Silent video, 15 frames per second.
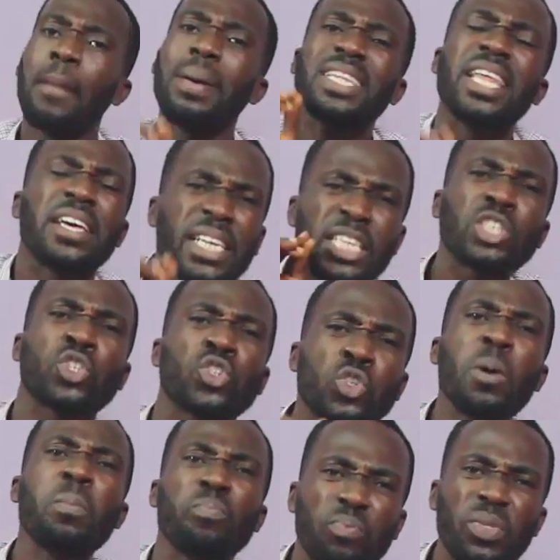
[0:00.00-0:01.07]
But there is
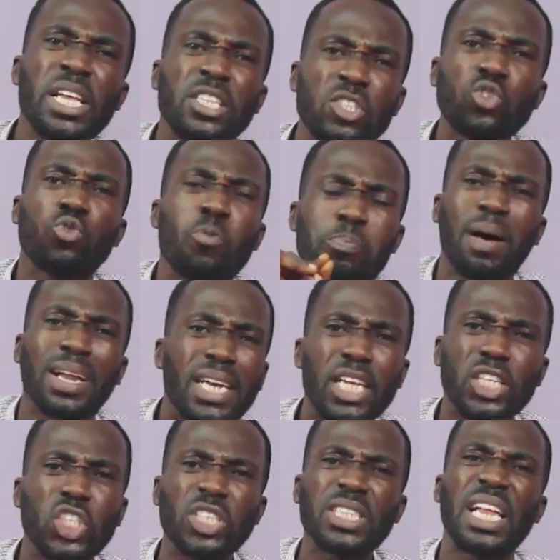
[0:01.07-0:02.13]
something
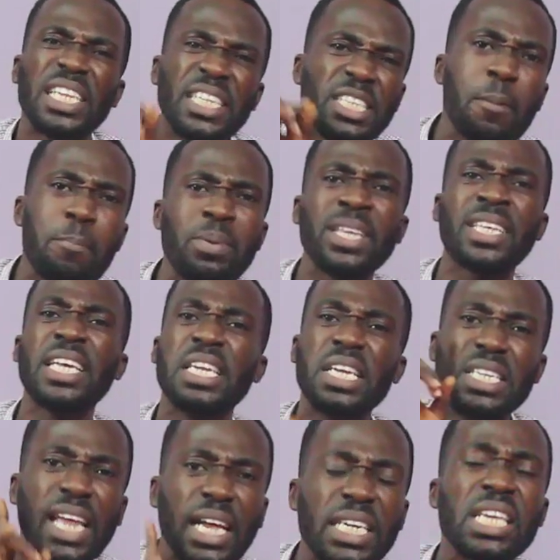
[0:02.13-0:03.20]
supernatural in the
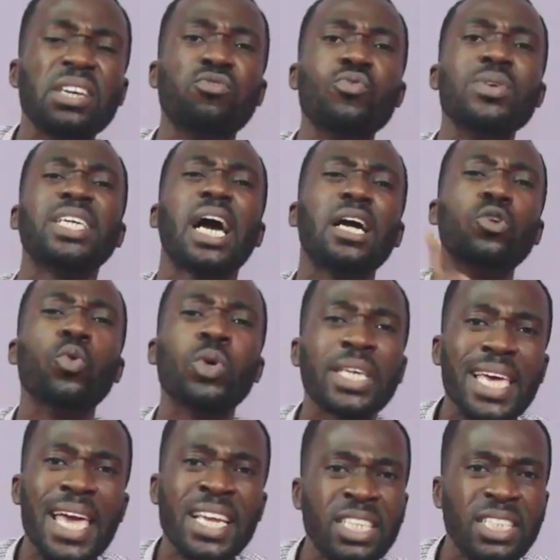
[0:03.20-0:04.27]
beginning that if we can
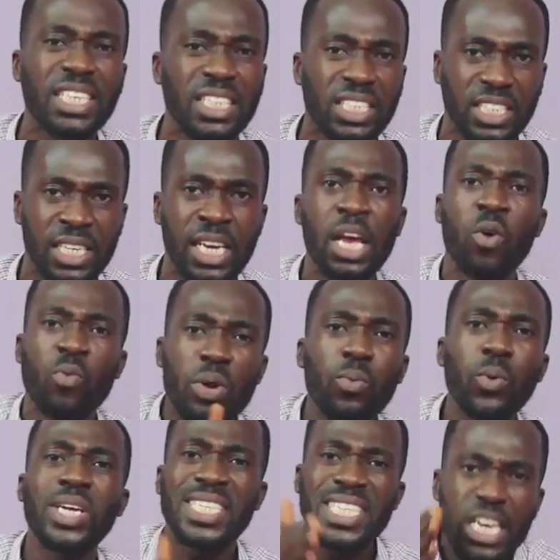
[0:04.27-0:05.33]
locate it, we
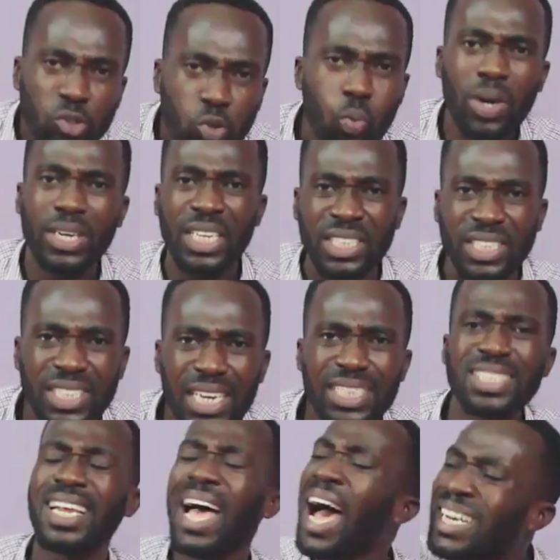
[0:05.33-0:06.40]
will get to
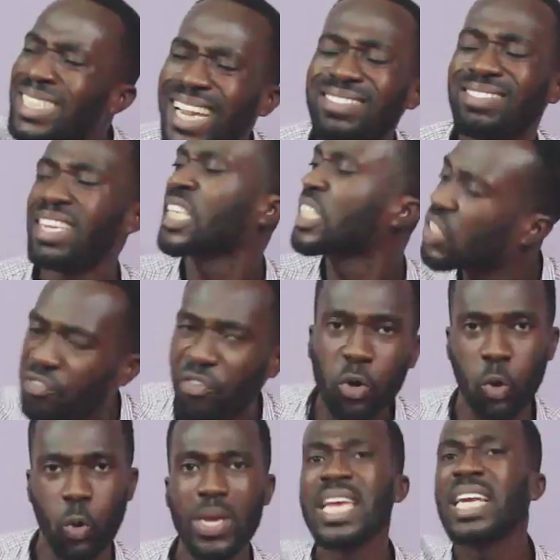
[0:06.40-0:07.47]
understand other things
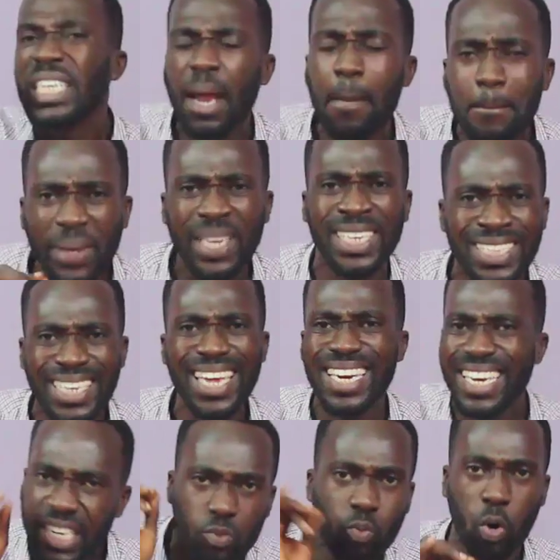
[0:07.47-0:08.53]
follow. In the
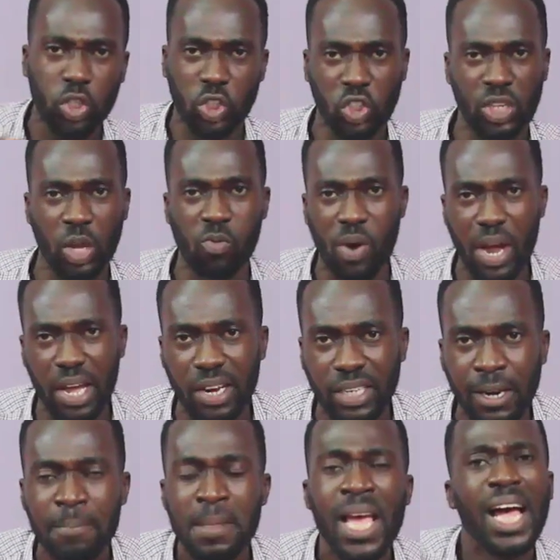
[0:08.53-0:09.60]
beginning was the
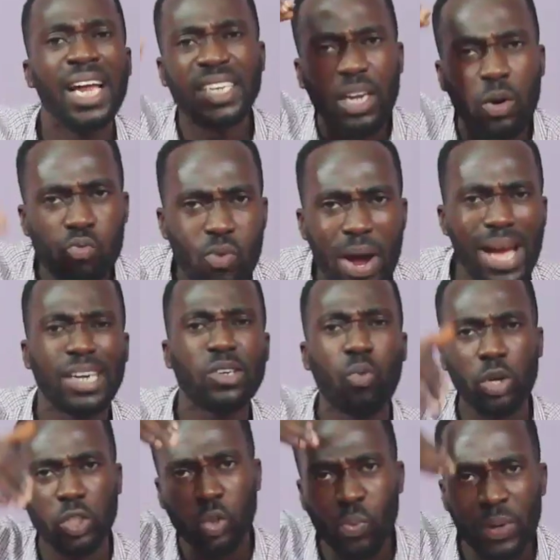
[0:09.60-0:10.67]
Word, and the Word
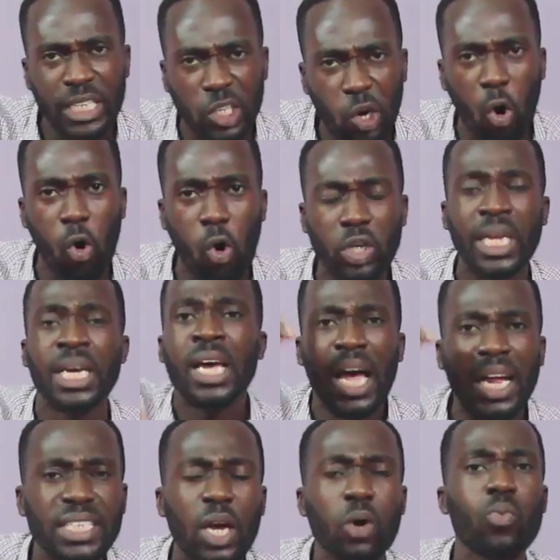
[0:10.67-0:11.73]
was with God,
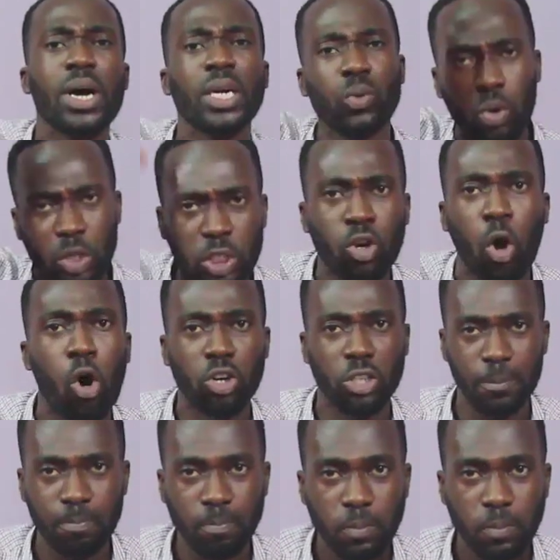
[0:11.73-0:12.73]
and the Word was God.